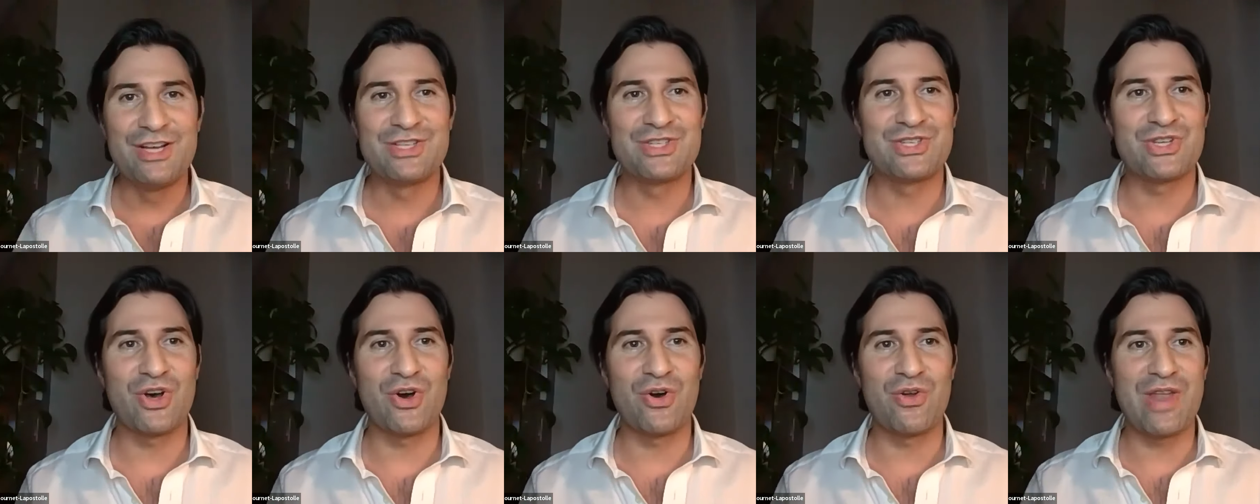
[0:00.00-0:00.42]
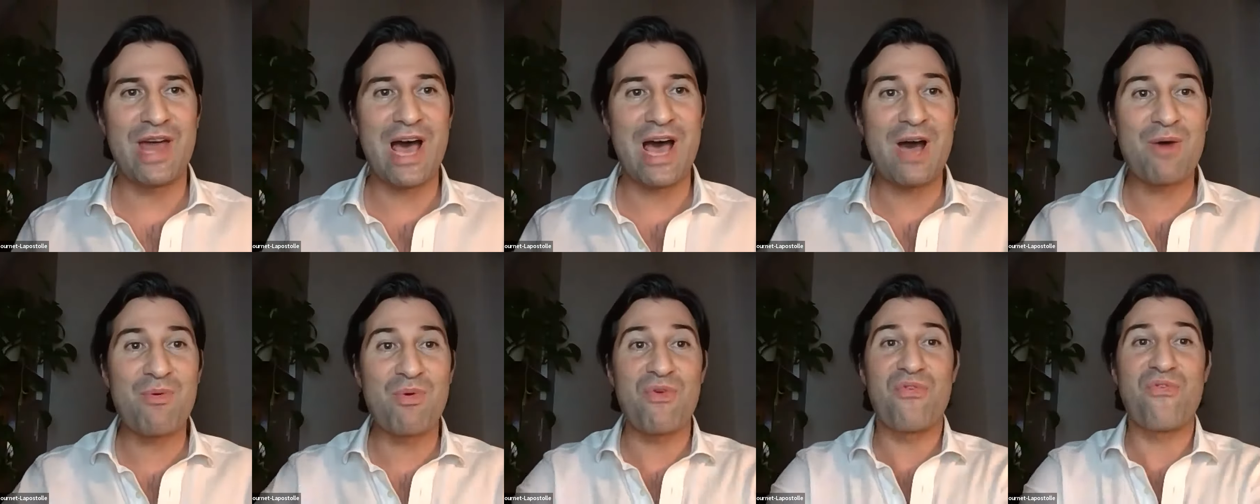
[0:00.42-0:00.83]
So
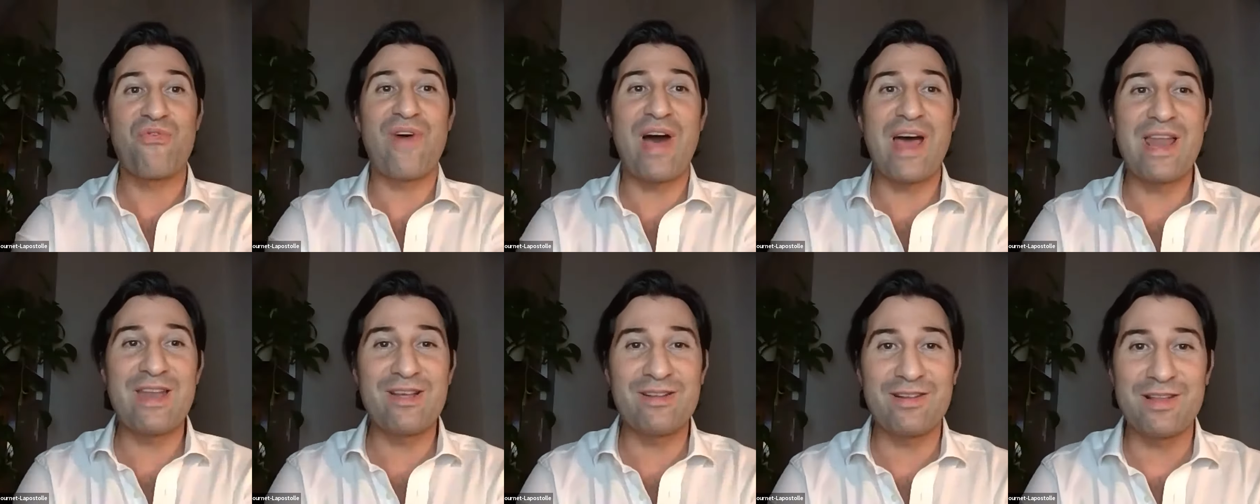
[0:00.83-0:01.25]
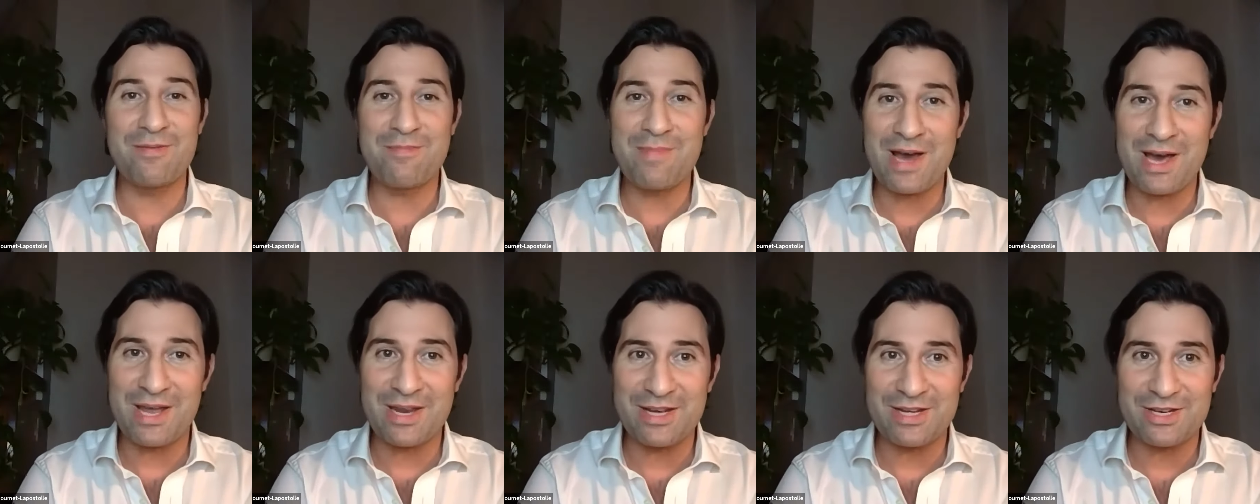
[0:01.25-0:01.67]
now we finally
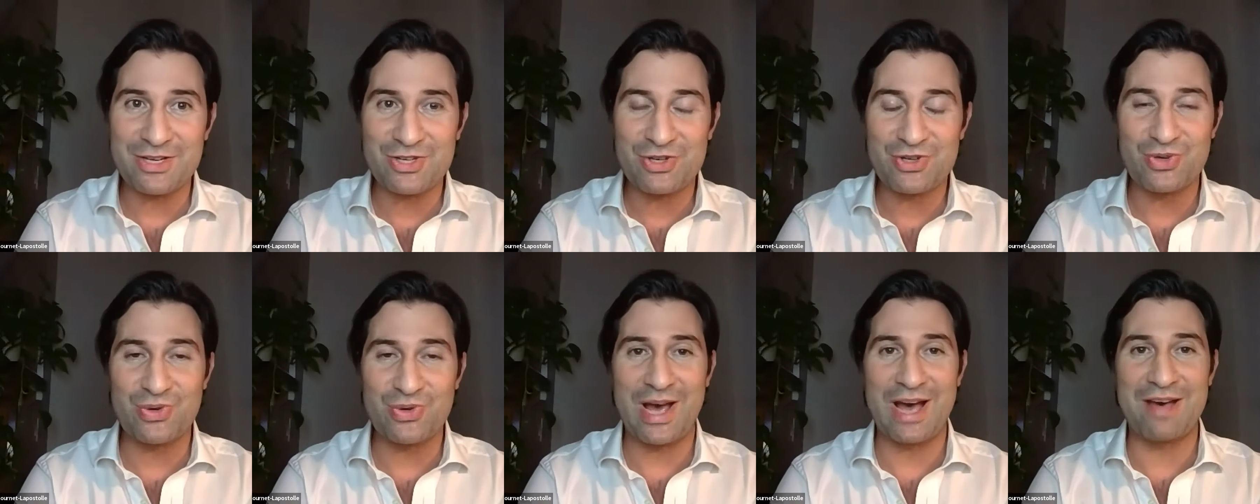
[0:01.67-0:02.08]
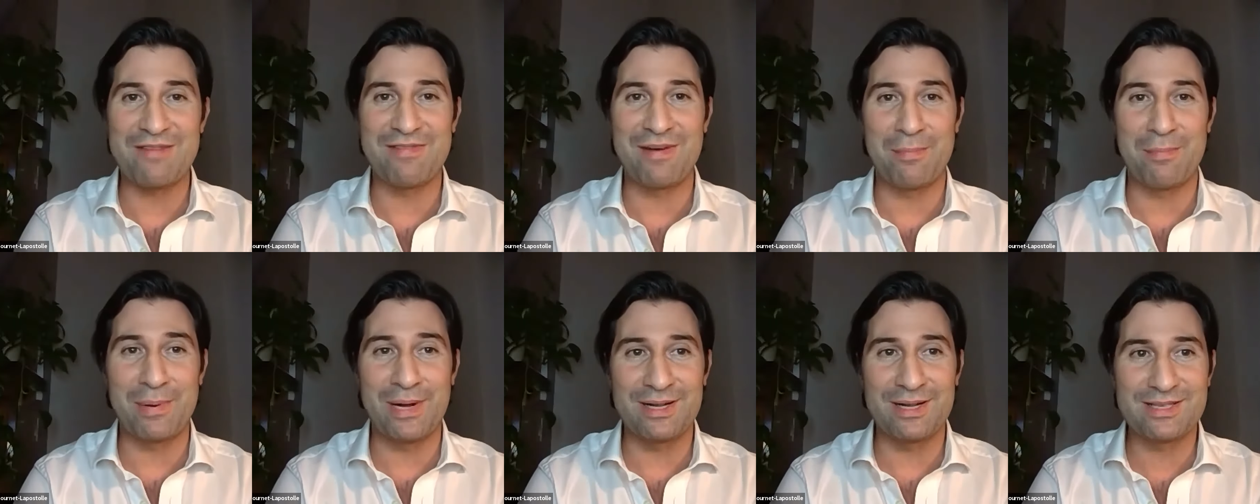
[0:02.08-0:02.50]
managed to
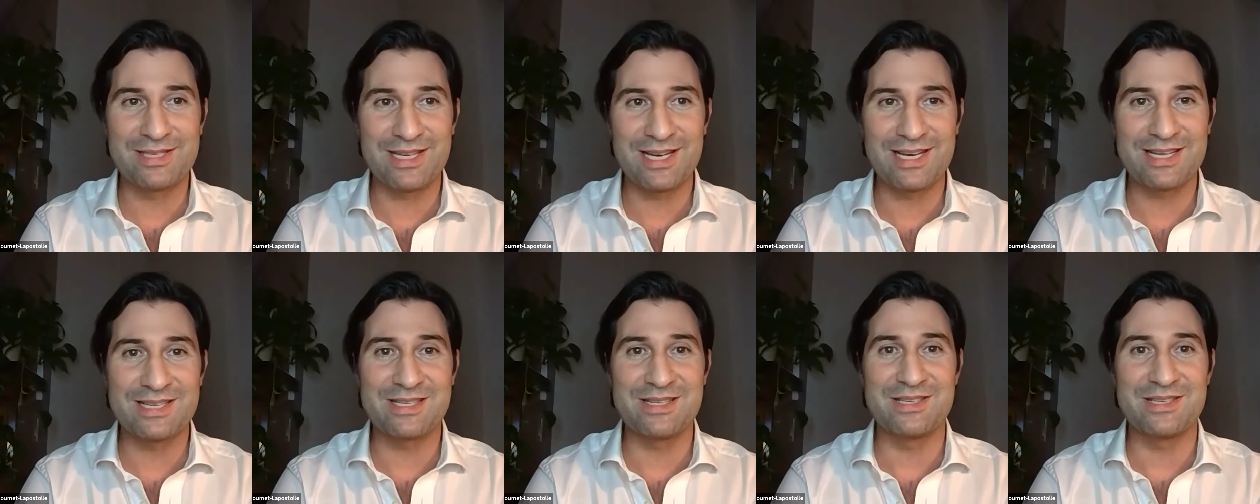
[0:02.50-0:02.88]
have Apalata